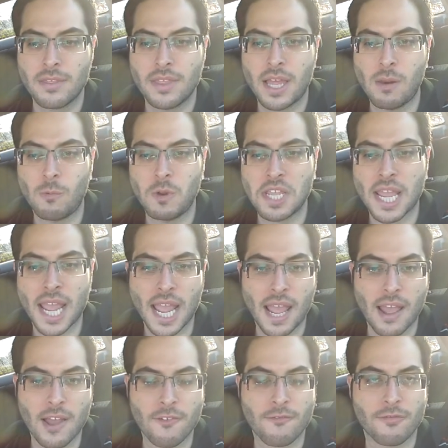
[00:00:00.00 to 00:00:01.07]
that we
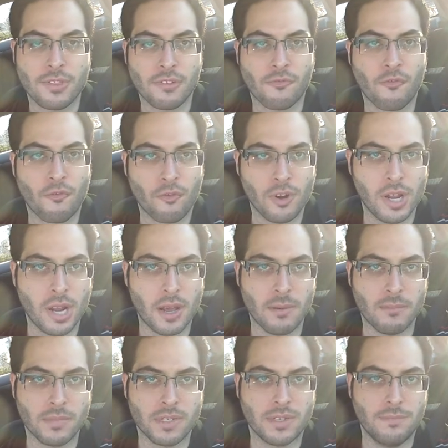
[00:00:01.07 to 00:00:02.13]
have the
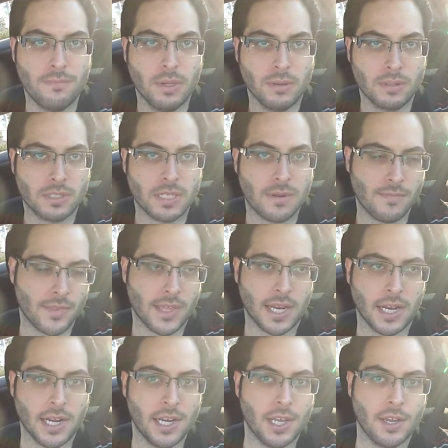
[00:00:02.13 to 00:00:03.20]
freedom to build
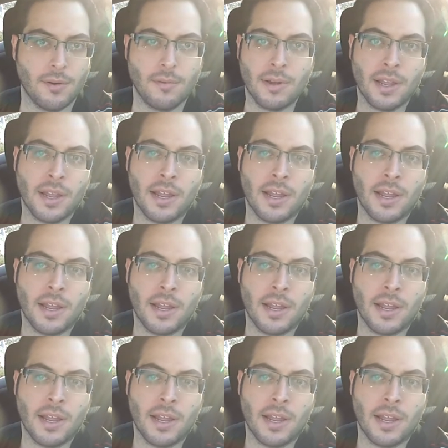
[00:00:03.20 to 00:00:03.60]
something new.